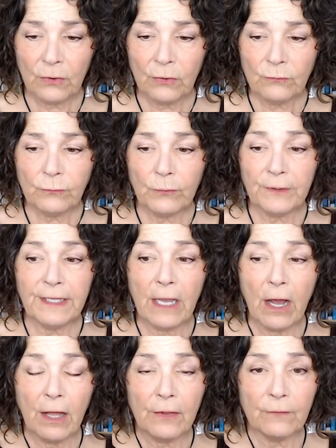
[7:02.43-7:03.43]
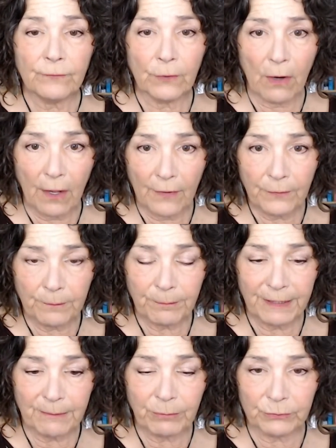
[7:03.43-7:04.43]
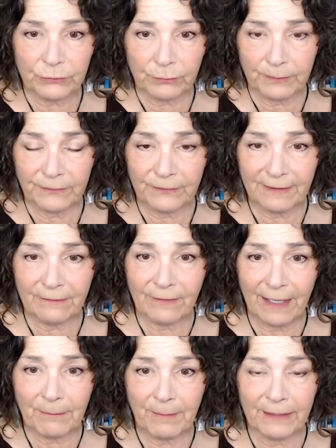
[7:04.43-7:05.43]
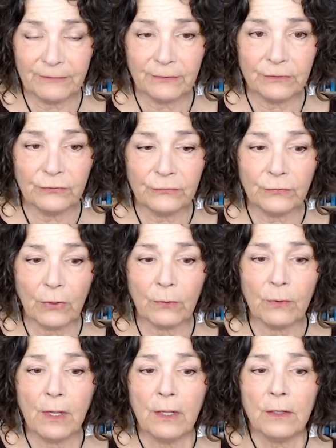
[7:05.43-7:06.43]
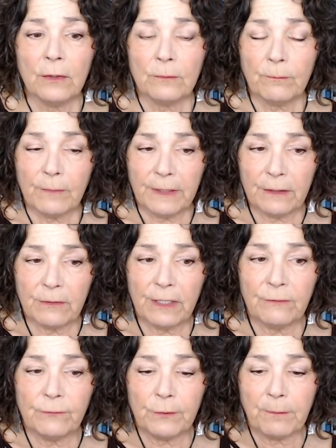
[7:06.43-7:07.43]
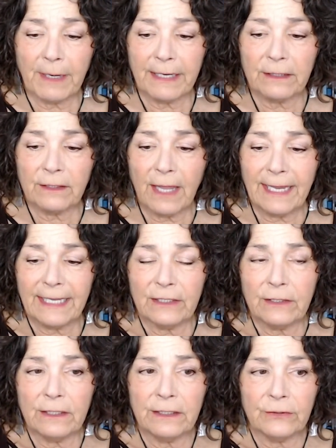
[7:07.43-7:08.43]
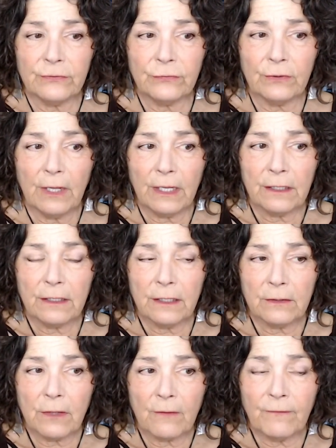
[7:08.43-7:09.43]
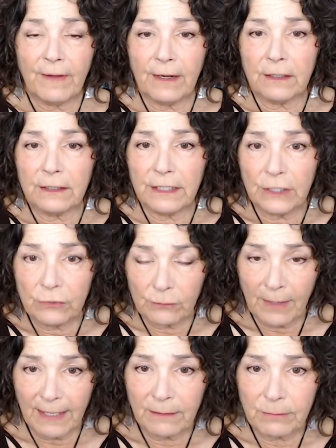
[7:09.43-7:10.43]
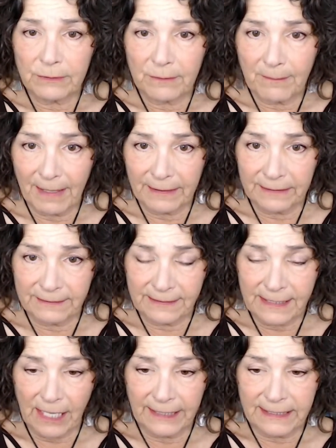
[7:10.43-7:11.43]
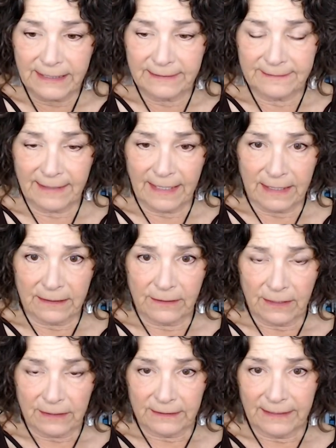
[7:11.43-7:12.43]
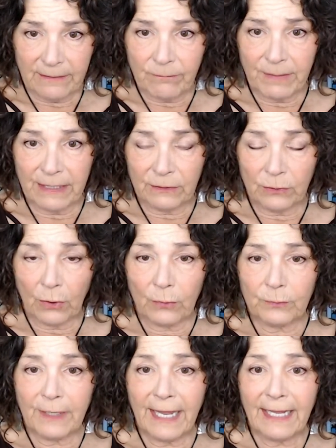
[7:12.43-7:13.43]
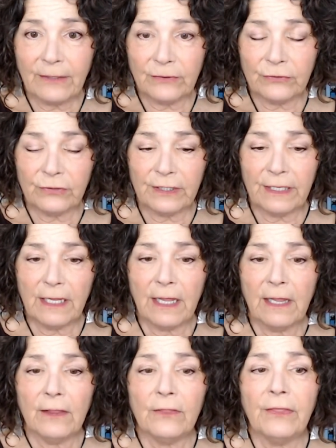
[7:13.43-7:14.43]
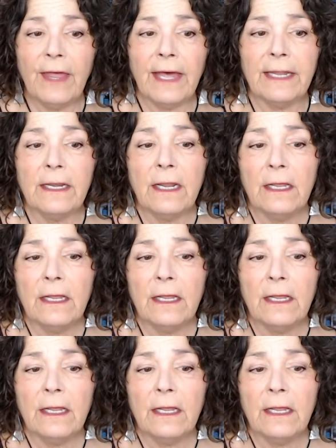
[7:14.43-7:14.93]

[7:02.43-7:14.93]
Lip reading: for other people to receive that message. So, and for my client, there's an incredible amount of tightness and leave me alone energy that